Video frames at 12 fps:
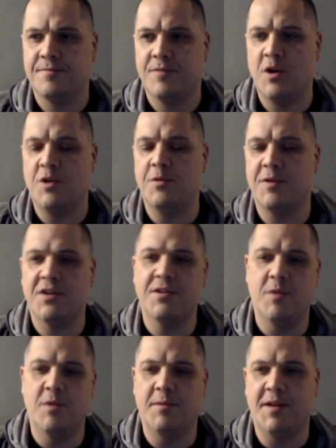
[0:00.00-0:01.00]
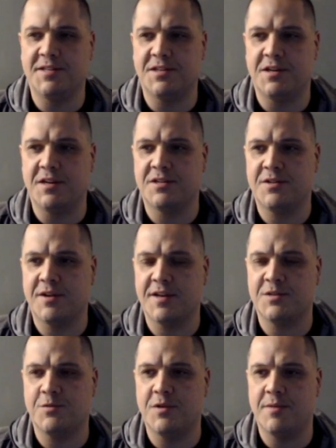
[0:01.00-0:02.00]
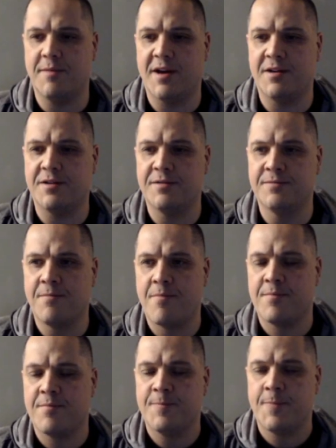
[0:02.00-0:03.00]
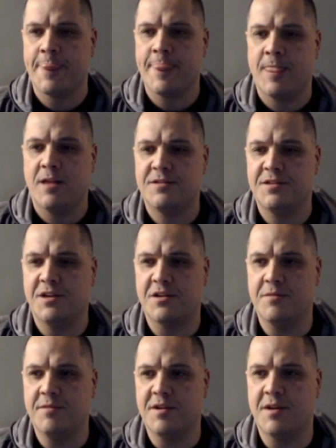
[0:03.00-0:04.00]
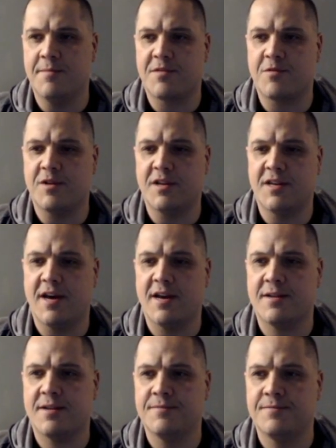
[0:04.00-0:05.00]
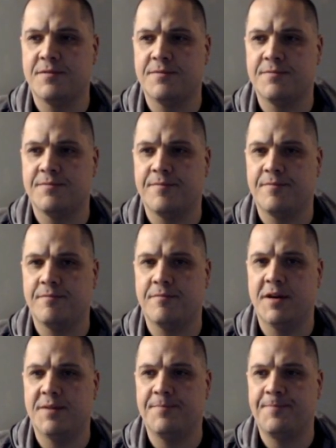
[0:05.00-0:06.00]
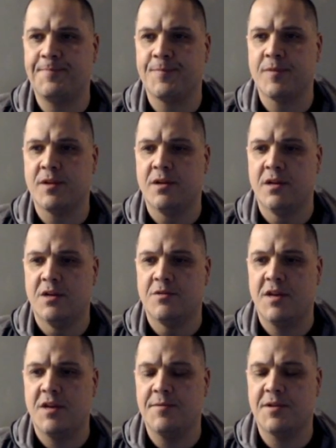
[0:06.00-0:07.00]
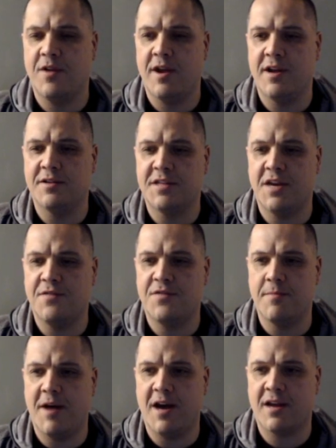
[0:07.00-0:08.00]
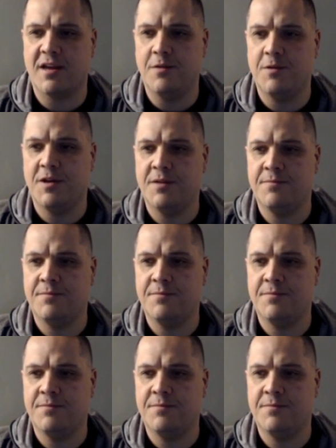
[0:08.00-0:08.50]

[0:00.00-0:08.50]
Oh no, we killed the mobilize on it, so I guess it wouldn't have mattered. It's not going to become a 3 attack, but keep the Greyhound safe in the back anyway.